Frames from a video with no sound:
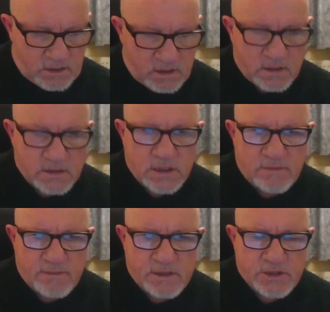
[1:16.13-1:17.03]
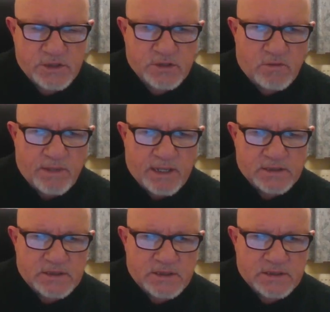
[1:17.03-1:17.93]
Simon has just gone back
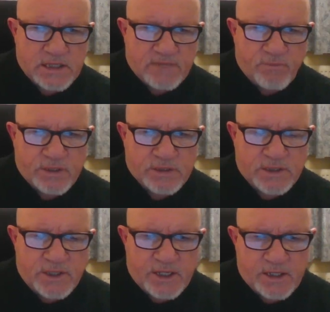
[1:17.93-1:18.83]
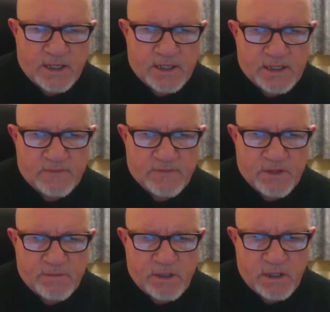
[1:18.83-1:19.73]
to d7 with his knight, and it gives him
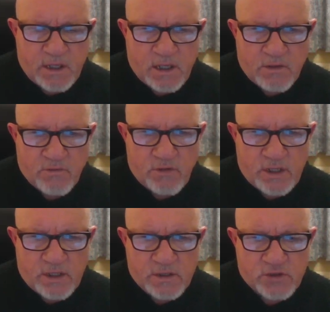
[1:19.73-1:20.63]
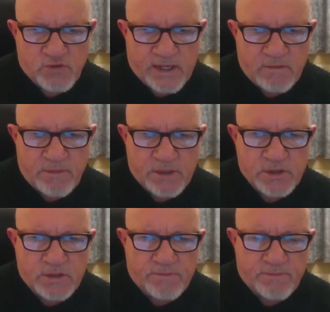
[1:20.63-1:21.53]
a really good dragon bishop.